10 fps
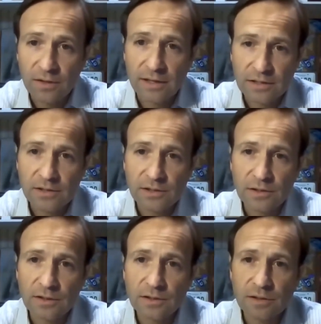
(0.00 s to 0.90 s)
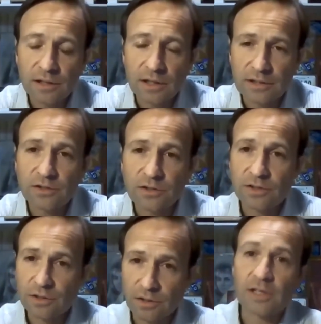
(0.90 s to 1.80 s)
filed last year.
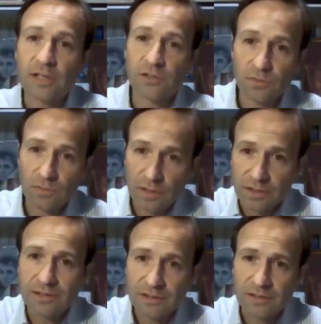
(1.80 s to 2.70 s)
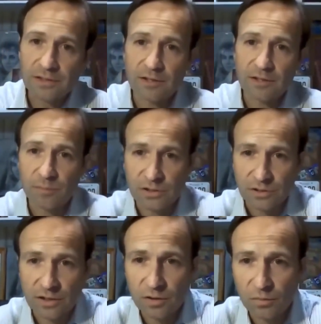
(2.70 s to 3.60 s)
Essentially, it's a lawsuit against the state of
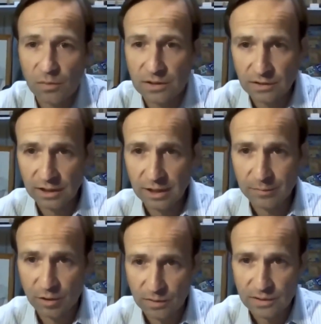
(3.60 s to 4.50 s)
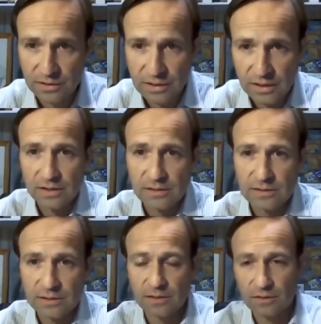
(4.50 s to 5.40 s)
Michigan, and what it's claiming, or what it's
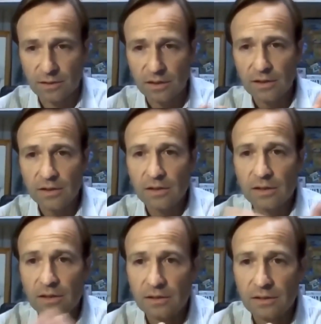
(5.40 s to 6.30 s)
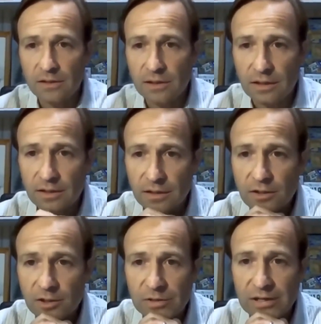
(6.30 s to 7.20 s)
saying, is that look, the
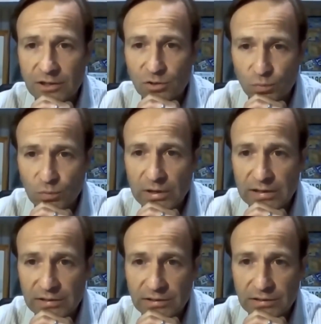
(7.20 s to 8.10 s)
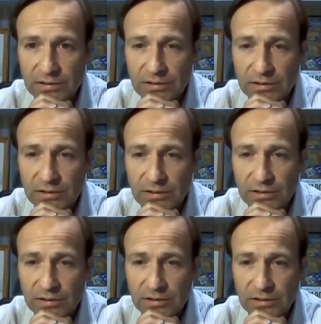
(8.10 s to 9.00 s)
income tax rate
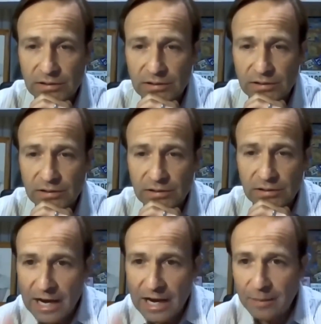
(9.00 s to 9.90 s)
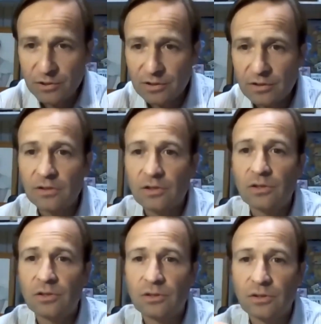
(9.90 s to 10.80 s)
that dropped
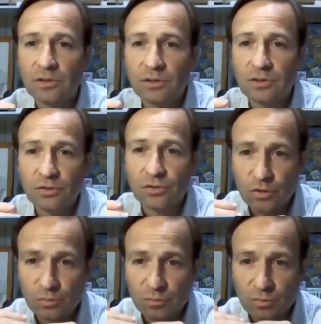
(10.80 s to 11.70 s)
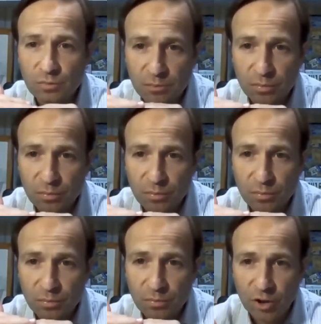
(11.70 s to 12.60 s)
should be
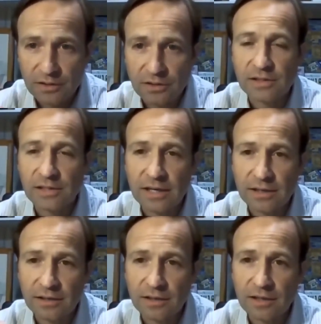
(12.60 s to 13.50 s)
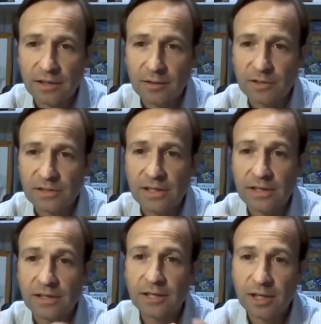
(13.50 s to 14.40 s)
permanent. It's not
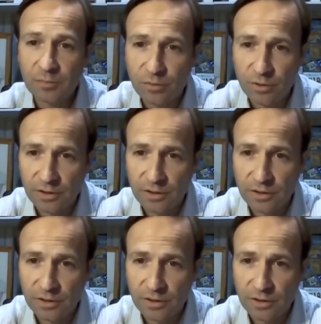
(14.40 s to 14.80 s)
a